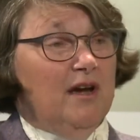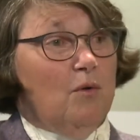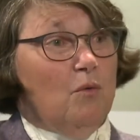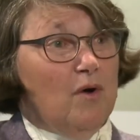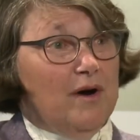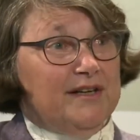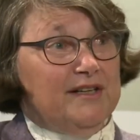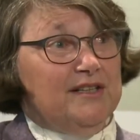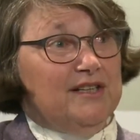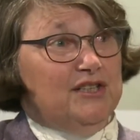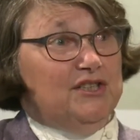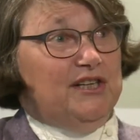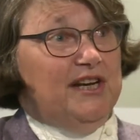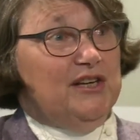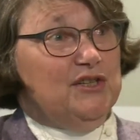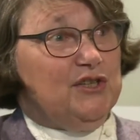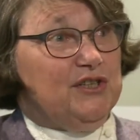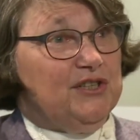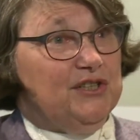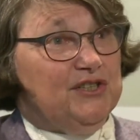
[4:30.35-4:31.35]
One of the
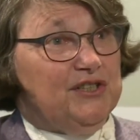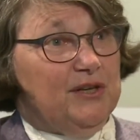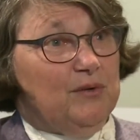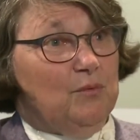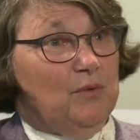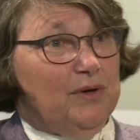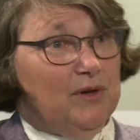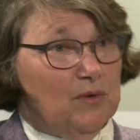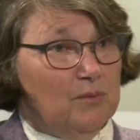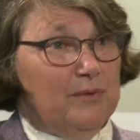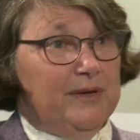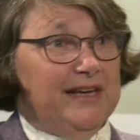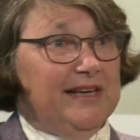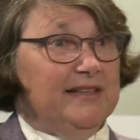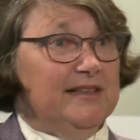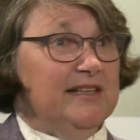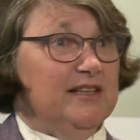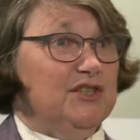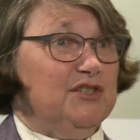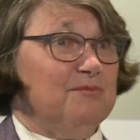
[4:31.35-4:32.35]
sessions that will be
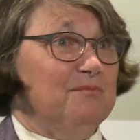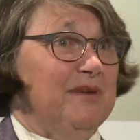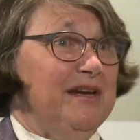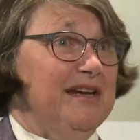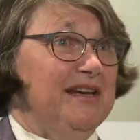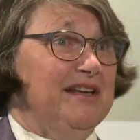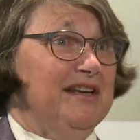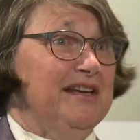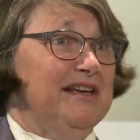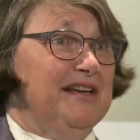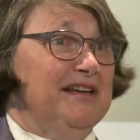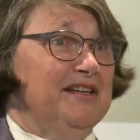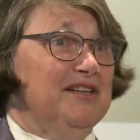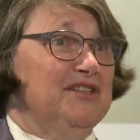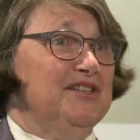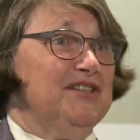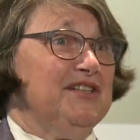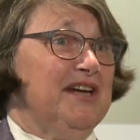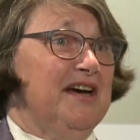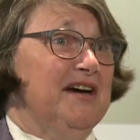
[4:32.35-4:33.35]
at this meeting
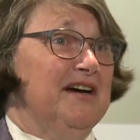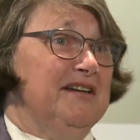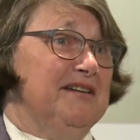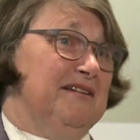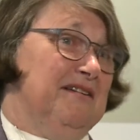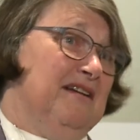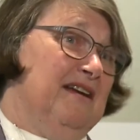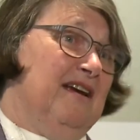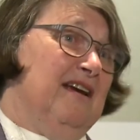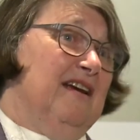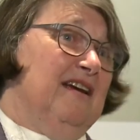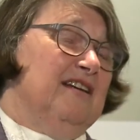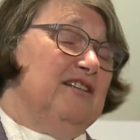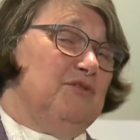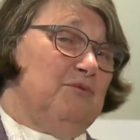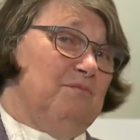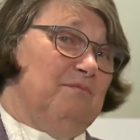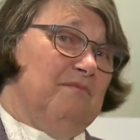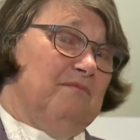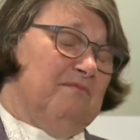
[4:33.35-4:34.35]
is on
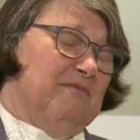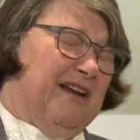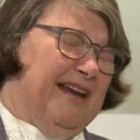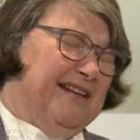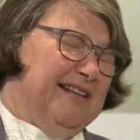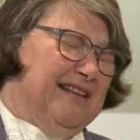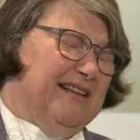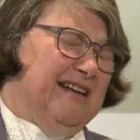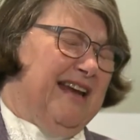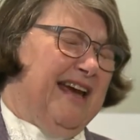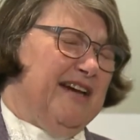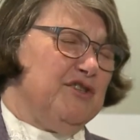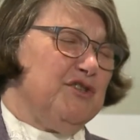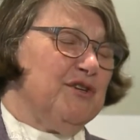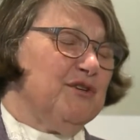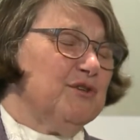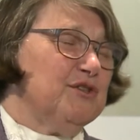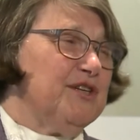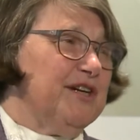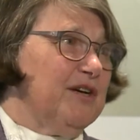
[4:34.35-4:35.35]
like the
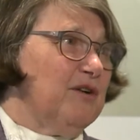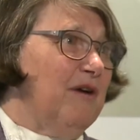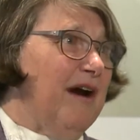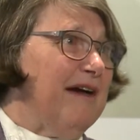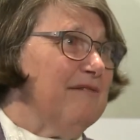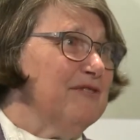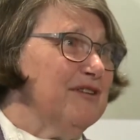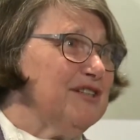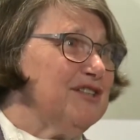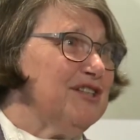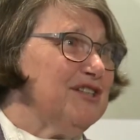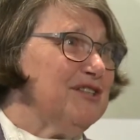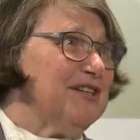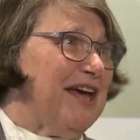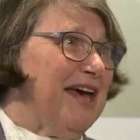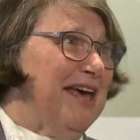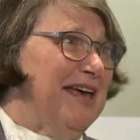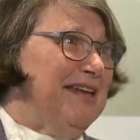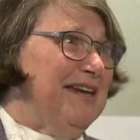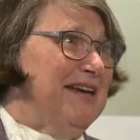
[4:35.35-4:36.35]
National Geographic
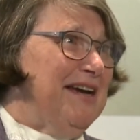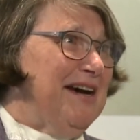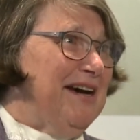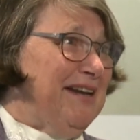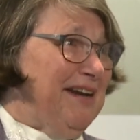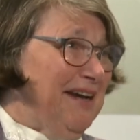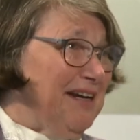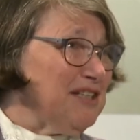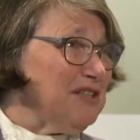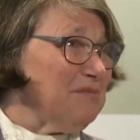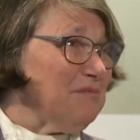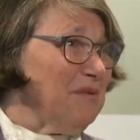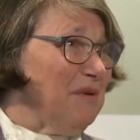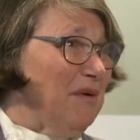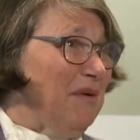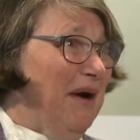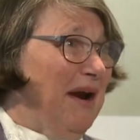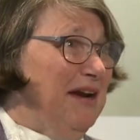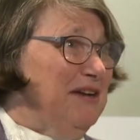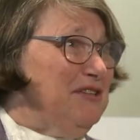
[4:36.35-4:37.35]
Society on
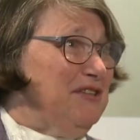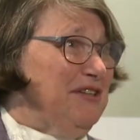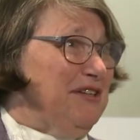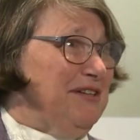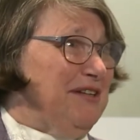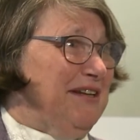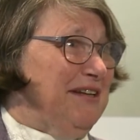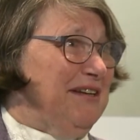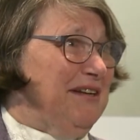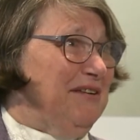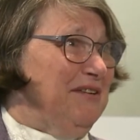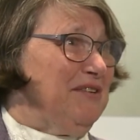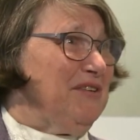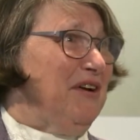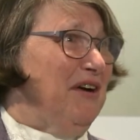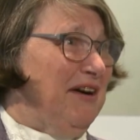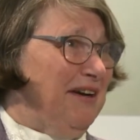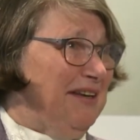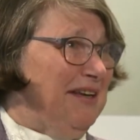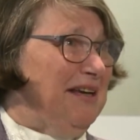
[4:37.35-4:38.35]
exploration, and they're
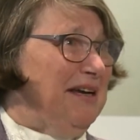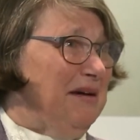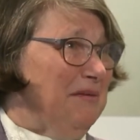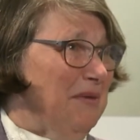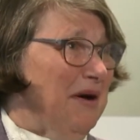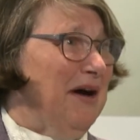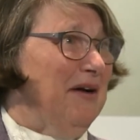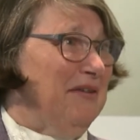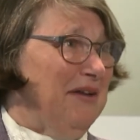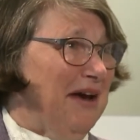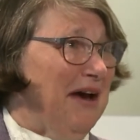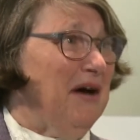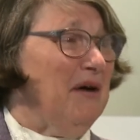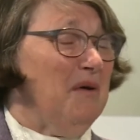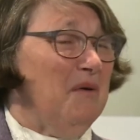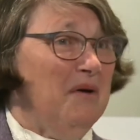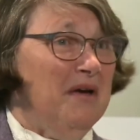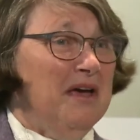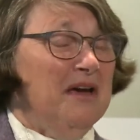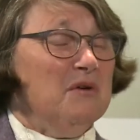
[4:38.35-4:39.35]
talking about
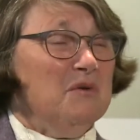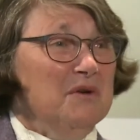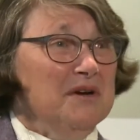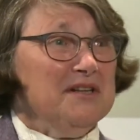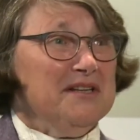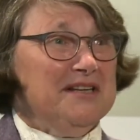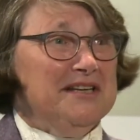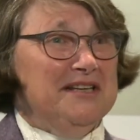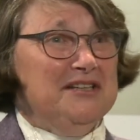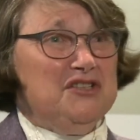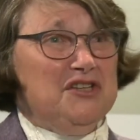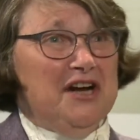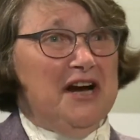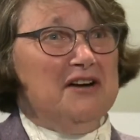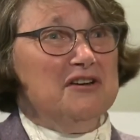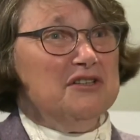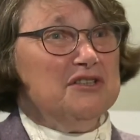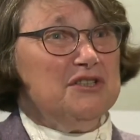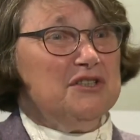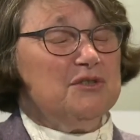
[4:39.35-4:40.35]
how really
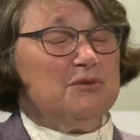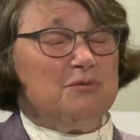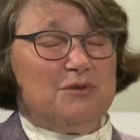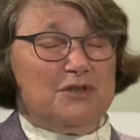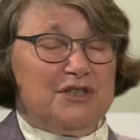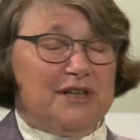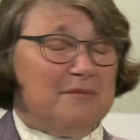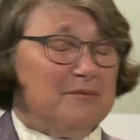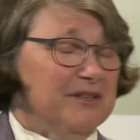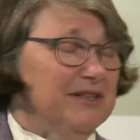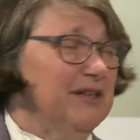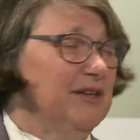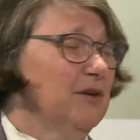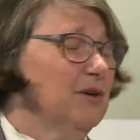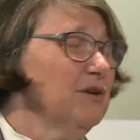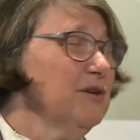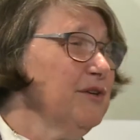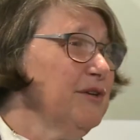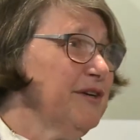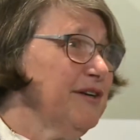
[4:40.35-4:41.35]
geologists were some of the
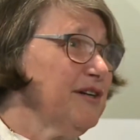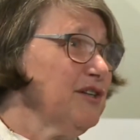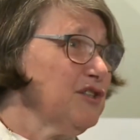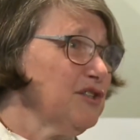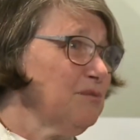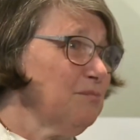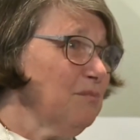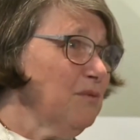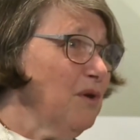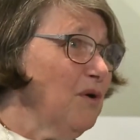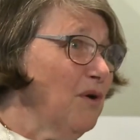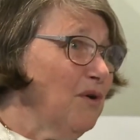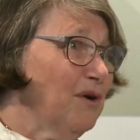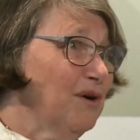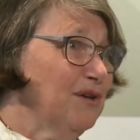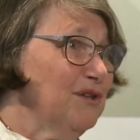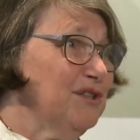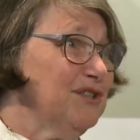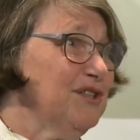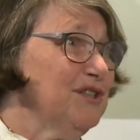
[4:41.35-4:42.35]
earlier
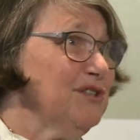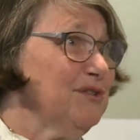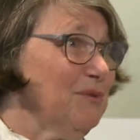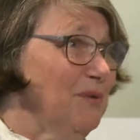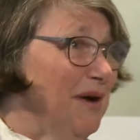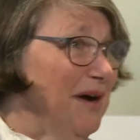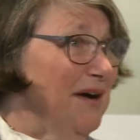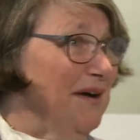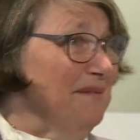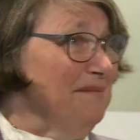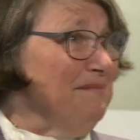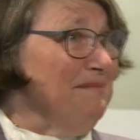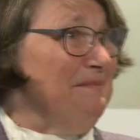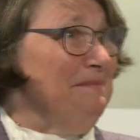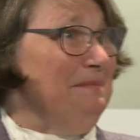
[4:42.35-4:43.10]
explorers as well.